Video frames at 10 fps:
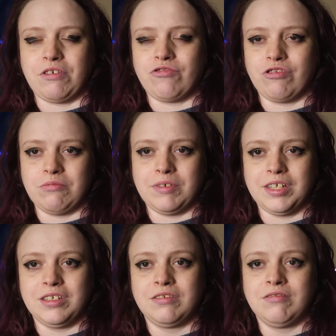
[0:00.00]
my
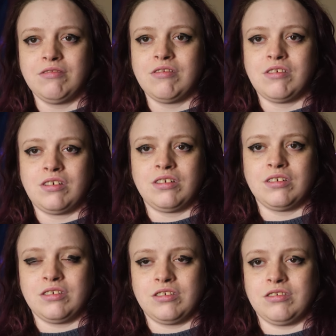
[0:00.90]
trauma.
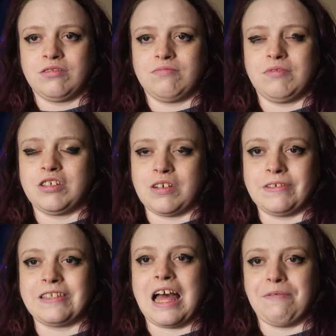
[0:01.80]
Because I
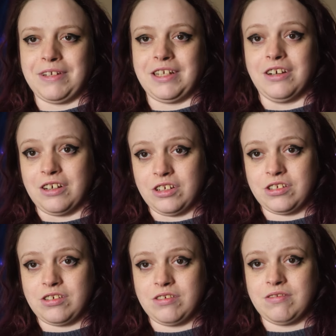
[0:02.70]
was there when he
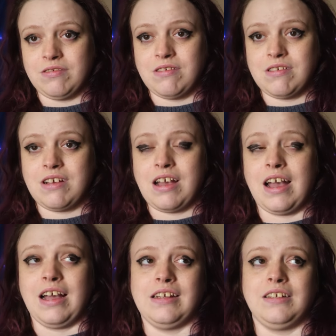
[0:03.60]
died.
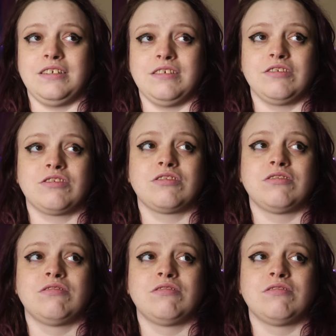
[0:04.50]
And